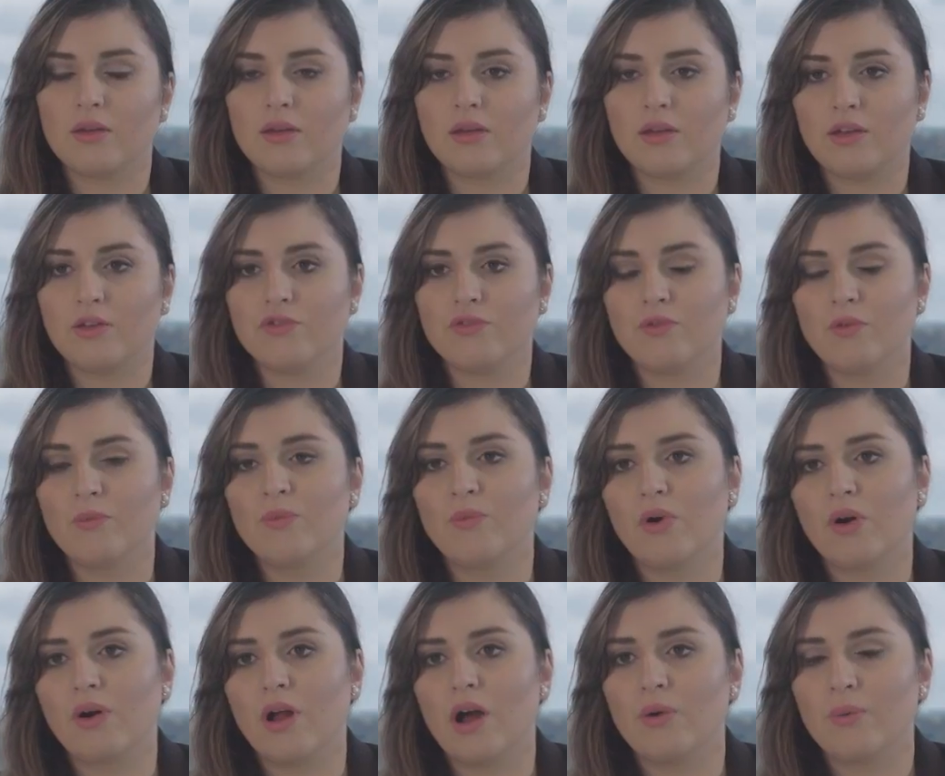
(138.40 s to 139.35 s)
give
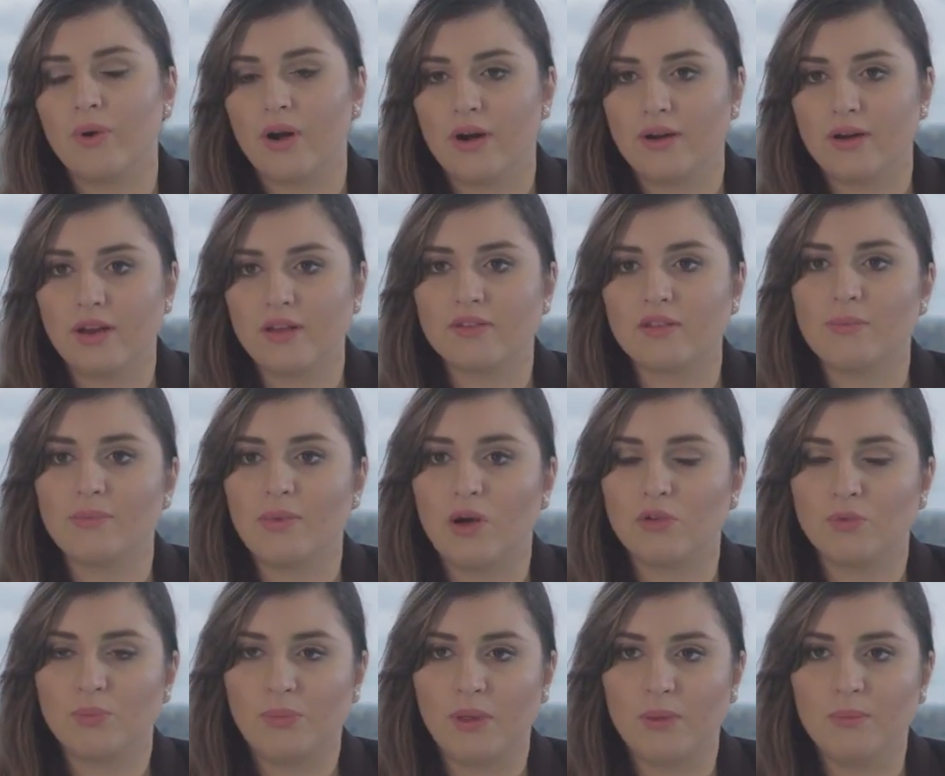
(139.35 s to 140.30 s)
more awareness
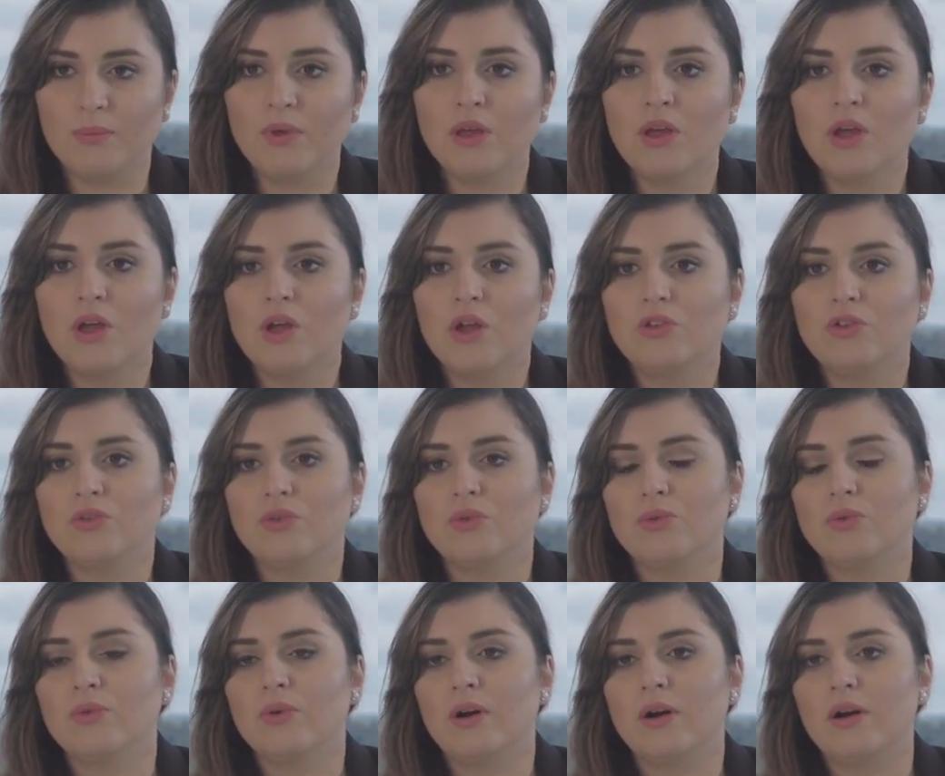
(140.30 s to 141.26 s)
about BIM
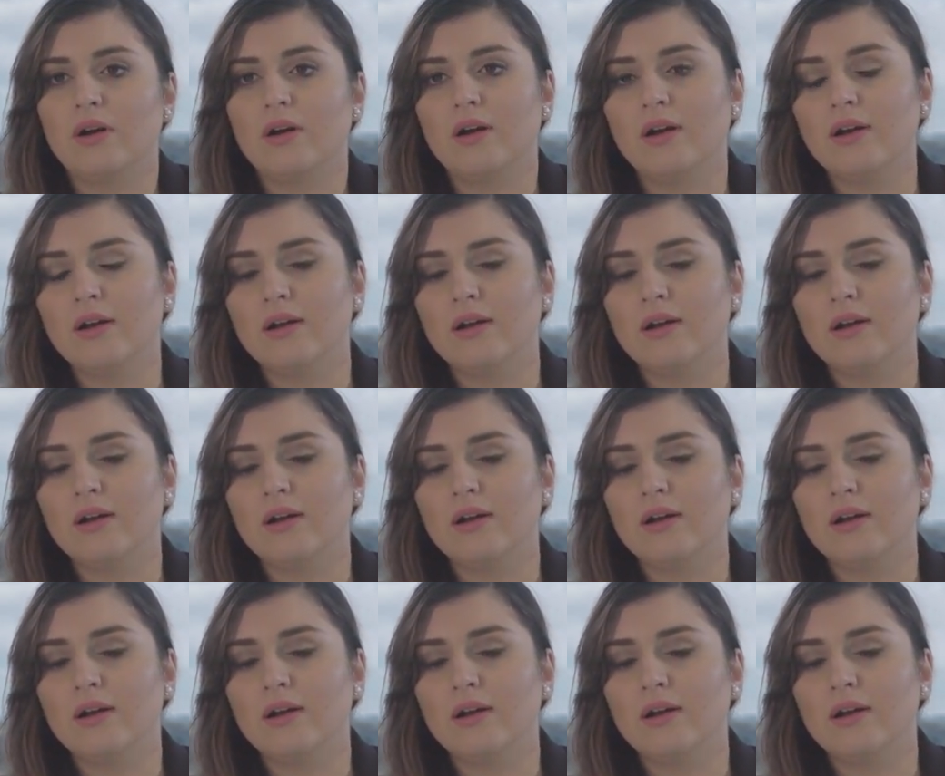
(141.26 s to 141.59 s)
to